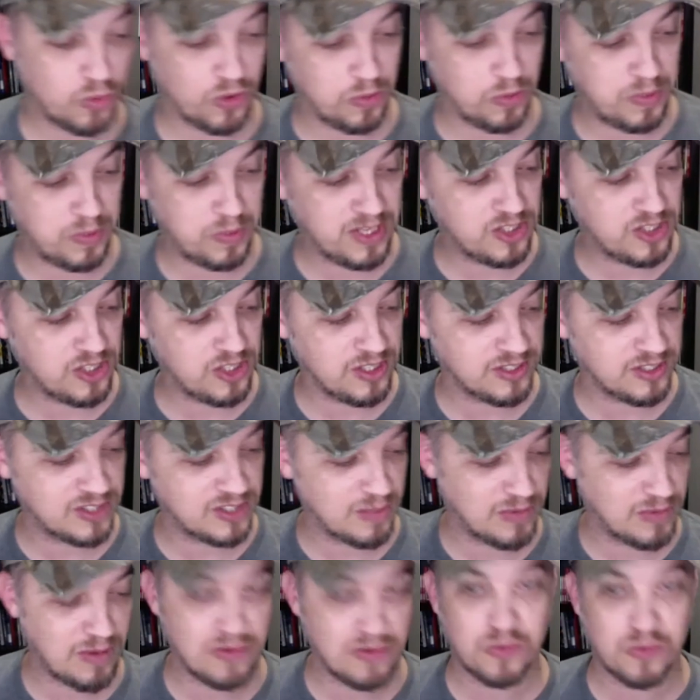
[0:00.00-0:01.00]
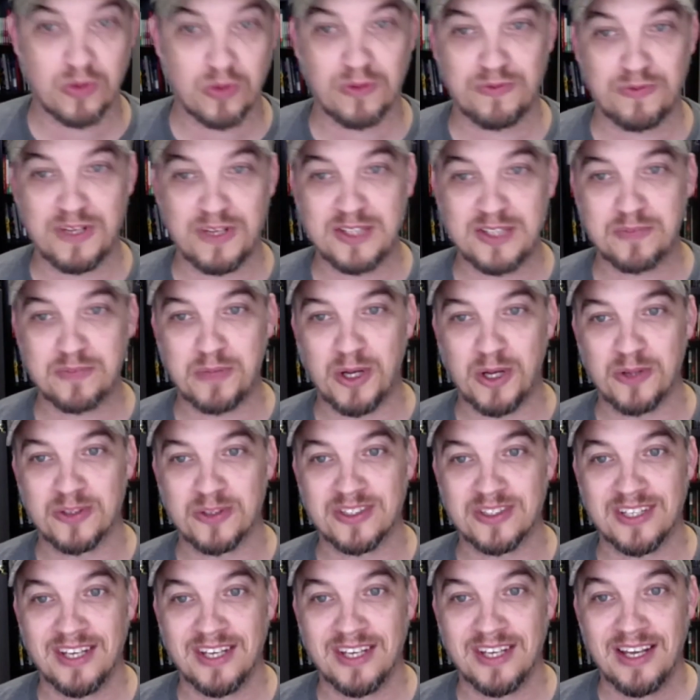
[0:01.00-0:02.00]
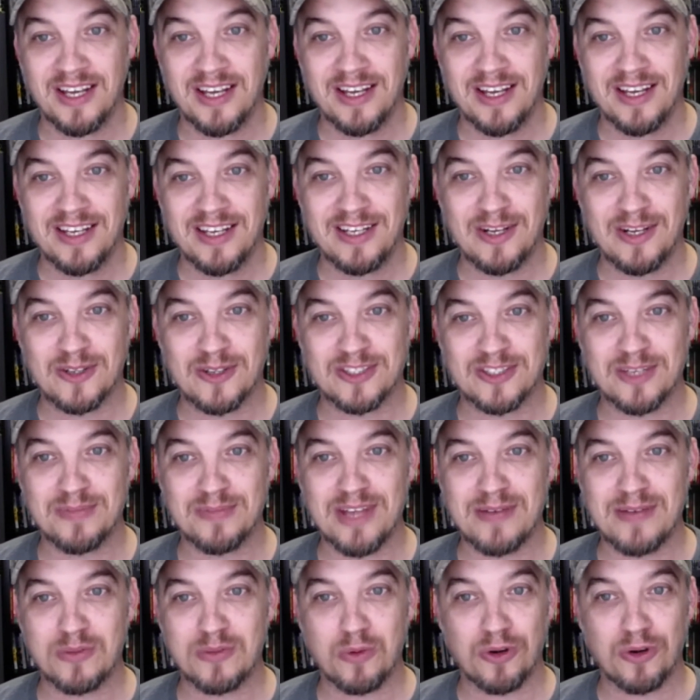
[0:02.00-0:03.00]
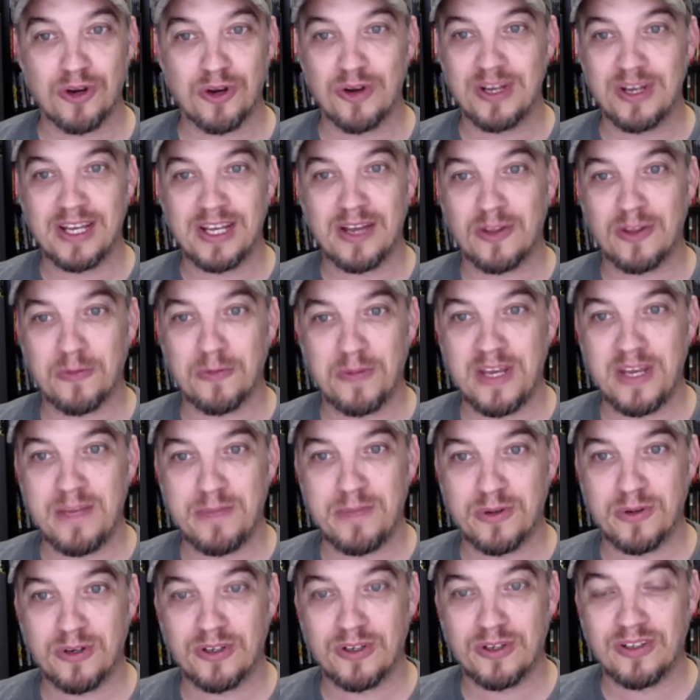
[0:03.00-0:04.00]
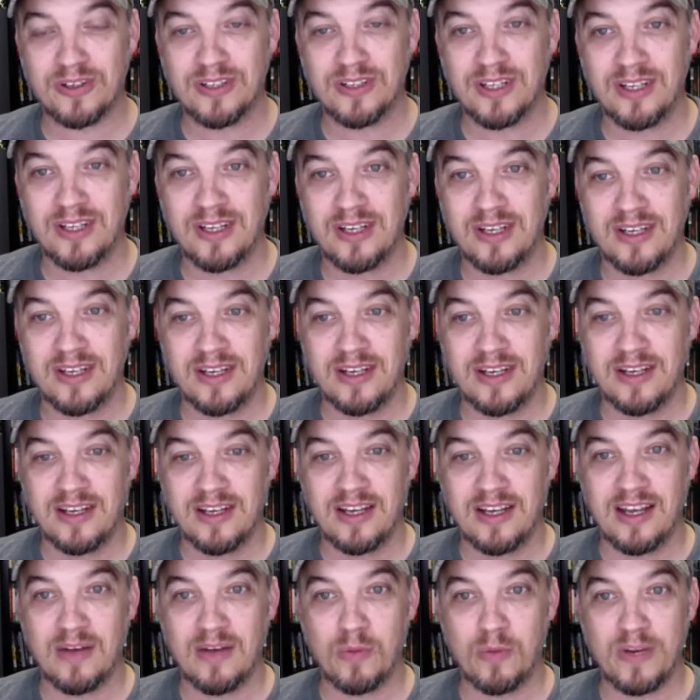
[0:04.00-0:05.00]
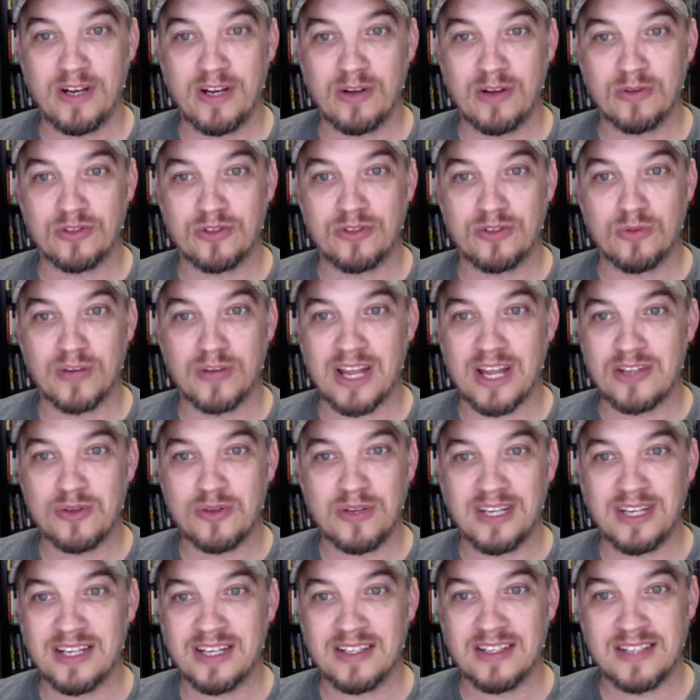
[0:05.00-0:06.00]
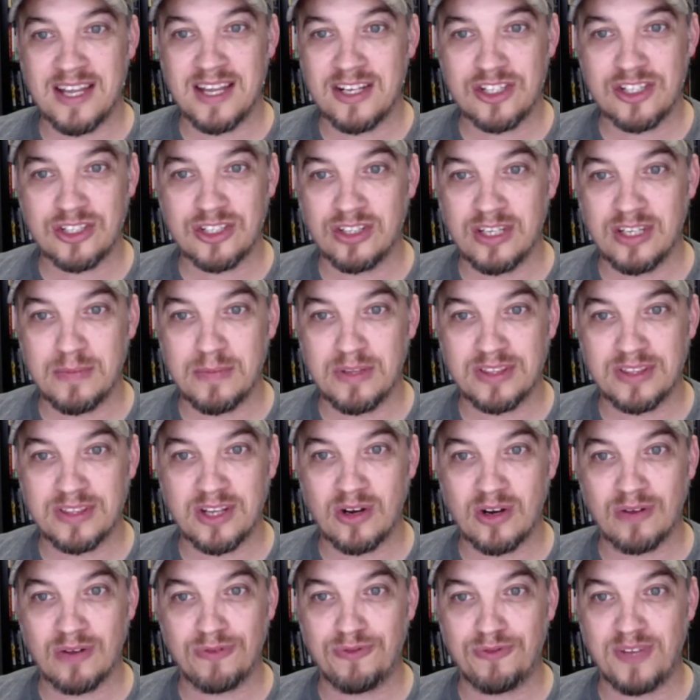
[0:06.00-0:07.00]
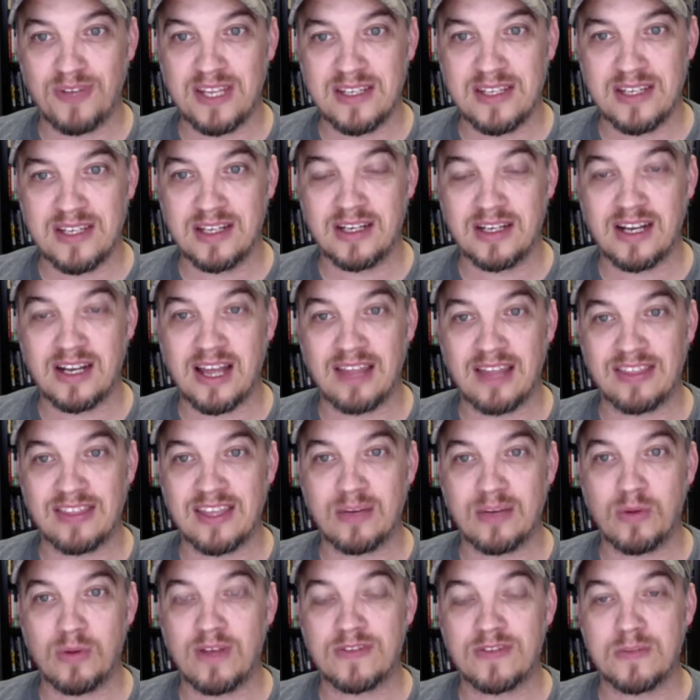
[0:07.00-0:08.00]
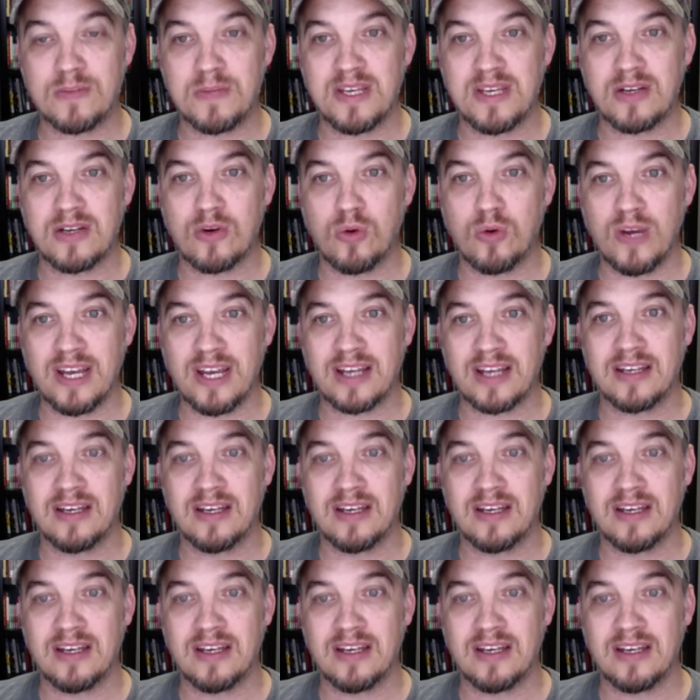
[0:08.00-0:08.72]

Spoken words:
pigeon and sometimes we're the fence post. Sometimes we're hurting other people and we're not doing it intentionally, but they're offended. And I think we have to be quick